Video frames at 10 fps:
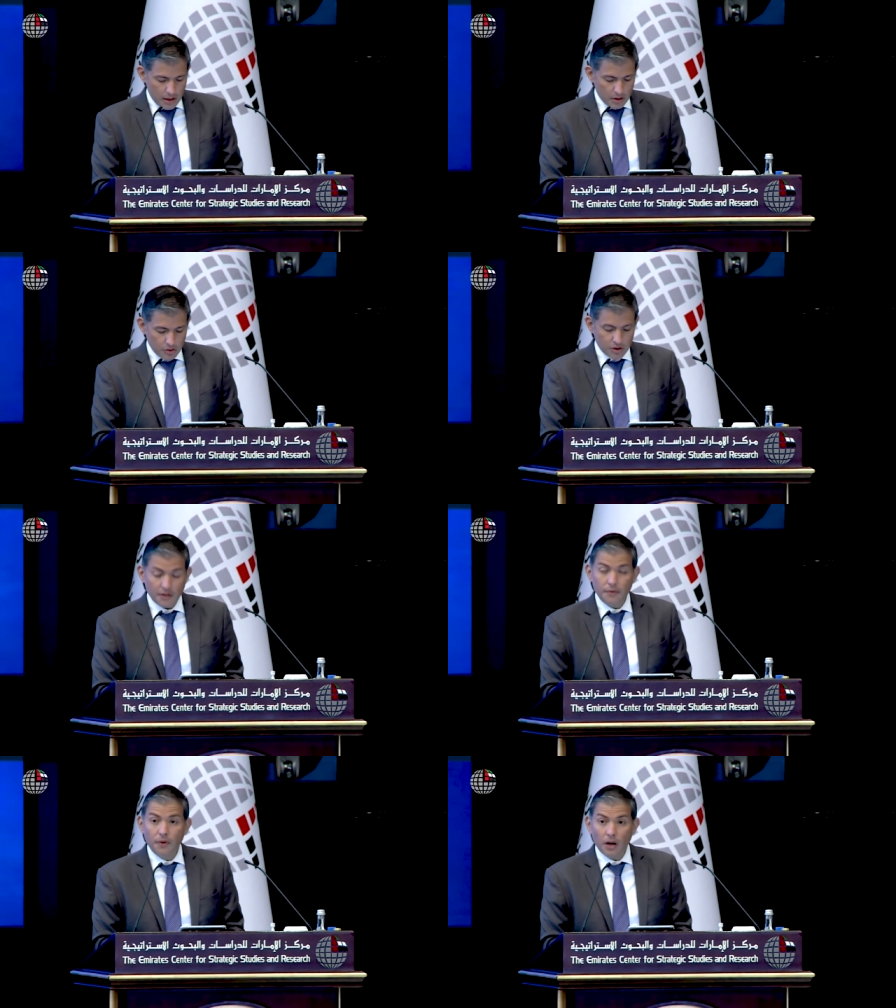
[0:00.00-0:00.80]
such
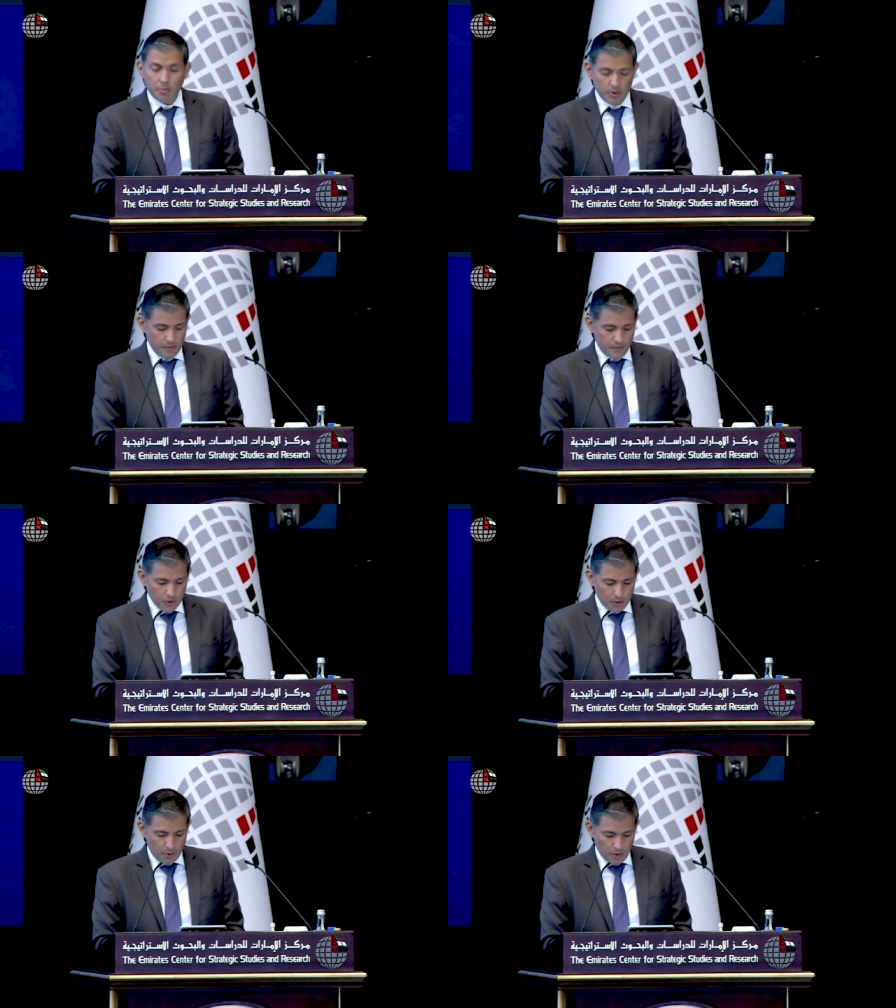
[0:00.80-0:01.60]
as
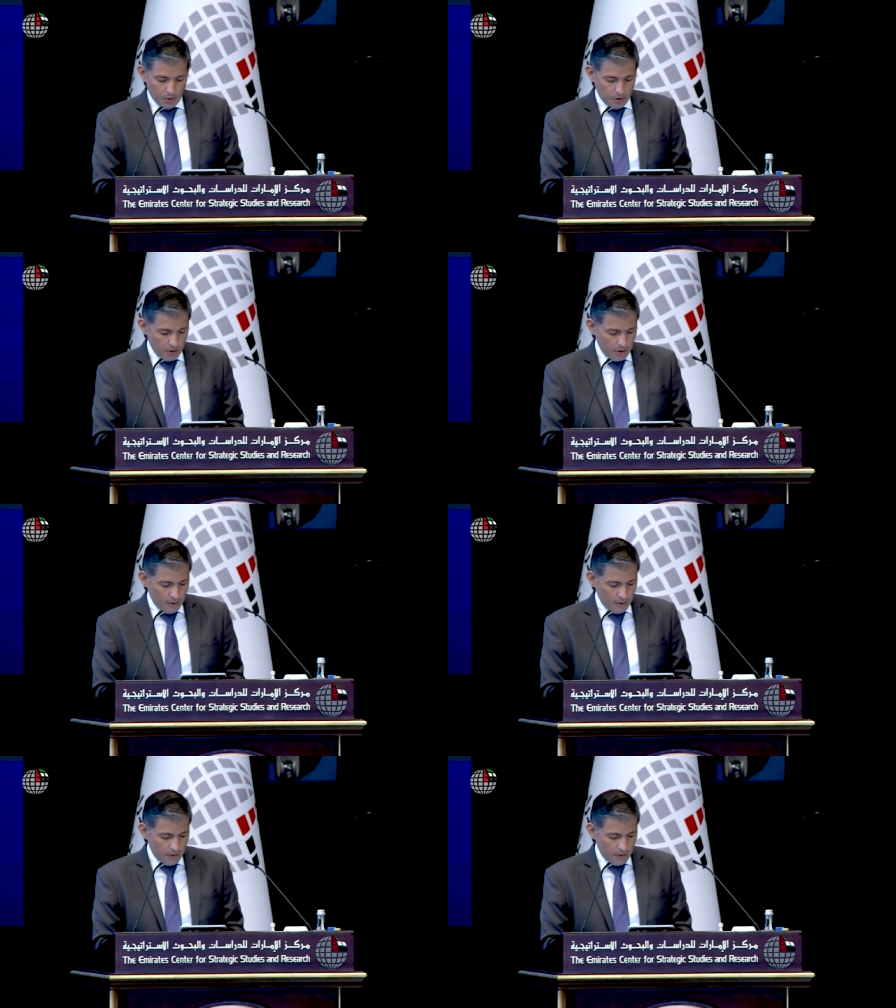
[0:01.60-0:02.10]
fruit production,